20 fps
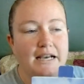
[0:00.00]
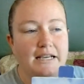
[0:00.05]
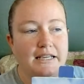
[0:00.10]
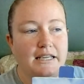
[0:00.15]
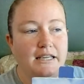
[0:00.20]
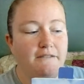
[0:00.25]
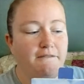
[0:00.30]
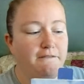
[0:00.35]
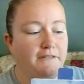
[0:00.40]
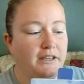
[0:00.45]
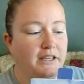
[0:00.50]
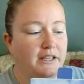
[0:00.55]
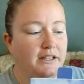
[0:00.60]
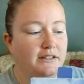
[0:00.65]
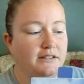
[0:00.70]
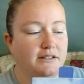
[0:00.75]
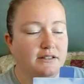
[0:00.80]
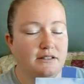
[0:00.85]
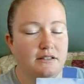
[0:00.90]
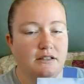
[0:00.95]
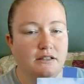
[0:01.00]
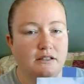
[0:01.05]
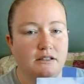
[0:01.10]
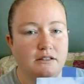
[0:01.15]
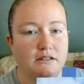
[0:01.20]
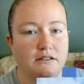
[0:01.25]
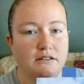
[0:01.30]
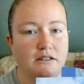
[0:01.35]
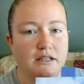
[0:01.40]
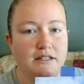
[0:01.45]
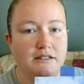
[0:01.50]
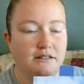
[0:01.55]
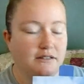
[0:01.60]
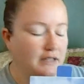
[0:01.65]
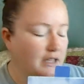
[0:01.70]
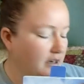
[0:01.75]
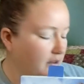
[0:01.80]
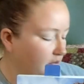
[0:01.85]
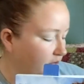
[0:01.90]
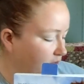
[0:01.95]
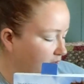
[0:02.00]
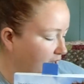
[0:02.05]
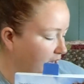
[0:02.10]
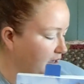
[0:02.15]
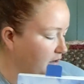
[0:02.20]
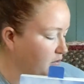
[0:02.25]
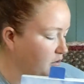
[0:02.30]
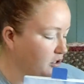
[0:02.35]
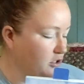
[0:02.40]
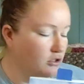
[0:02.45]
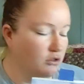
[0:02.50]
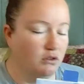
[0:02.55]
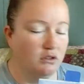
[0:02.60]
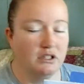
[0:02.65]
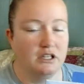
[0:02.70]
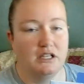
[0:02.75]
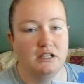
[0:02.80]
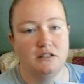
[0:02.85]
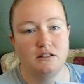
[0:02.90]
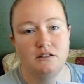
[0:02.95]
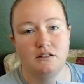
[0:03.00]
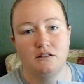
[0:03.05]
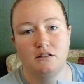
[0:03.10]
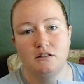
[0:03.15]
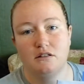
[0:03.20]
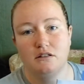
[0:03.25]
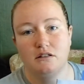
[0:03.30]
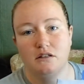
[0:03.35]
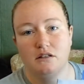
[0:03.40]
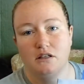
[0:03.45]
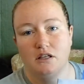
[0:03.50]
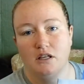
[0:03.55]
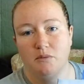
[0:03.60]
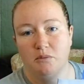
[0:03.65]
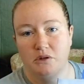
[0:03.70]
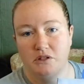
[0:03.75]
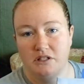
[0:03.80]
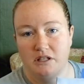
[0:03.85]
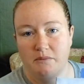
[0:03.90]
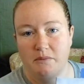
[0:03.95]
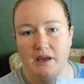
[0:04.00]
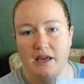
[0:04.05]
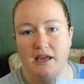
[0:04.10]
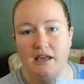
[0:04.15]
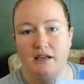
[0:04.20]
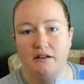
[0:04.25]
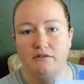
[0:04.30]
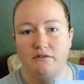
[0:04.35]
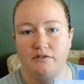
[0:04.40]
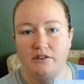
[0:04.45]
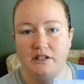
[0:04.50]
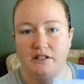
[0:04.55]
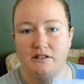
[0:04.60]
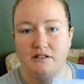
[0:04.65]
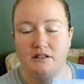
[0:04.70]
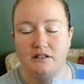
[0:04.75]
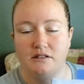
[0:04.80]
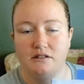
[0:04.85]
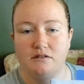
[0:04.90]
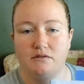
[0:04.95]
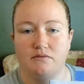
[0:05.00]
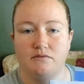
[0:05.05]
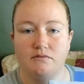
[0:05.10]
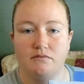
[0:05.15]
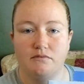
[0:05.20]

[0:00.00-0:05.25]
he feeds, instead of like what Joel does, he puts up hay and feeds his